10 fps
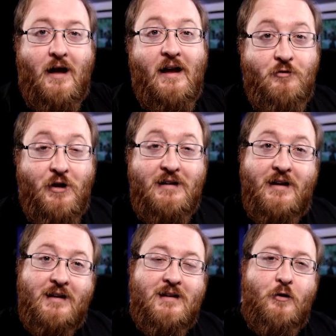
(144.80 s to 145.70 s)
I have tried to
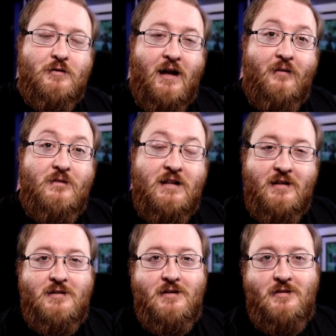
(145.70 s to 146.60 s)
get scouts that have
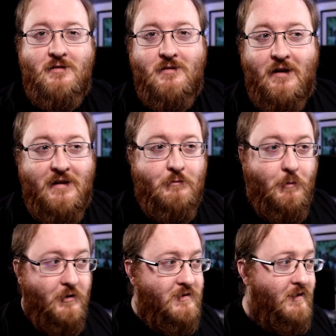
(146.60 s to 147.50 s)
decent
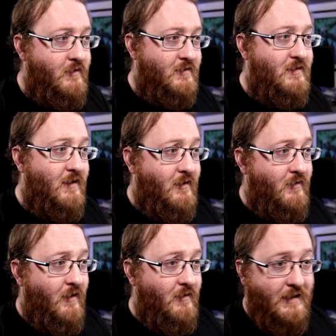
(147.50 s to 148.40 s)
adaptability. You can see here
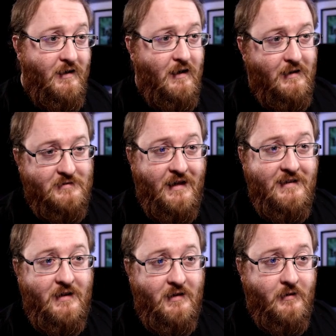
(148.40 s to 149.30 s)
that Lika has
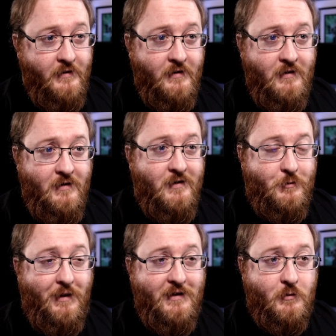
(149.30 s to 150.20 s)
19, as
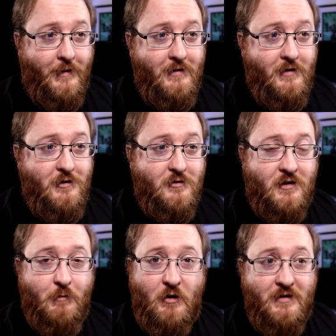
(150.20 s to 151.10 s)
well as 20 judging
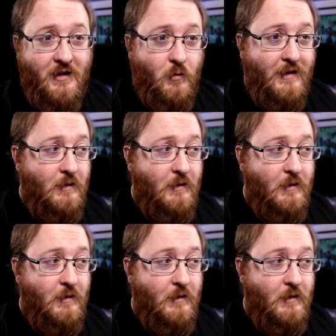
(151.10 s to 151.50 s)
ability and 20